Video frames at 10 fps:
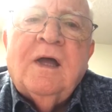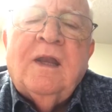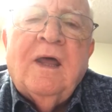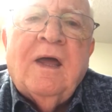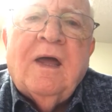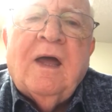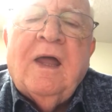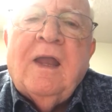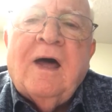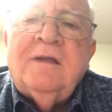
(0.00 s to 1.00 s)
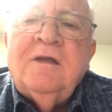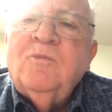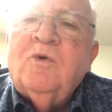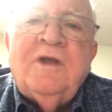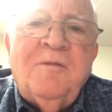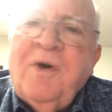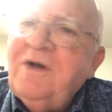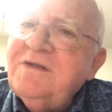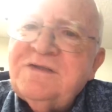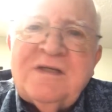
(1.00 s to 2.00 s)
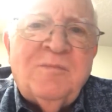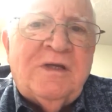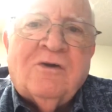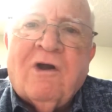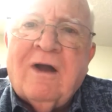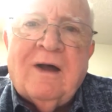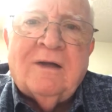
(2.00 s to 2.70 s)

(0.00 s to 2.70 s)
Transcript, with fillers: And, and I didn't want anybody to see me cry.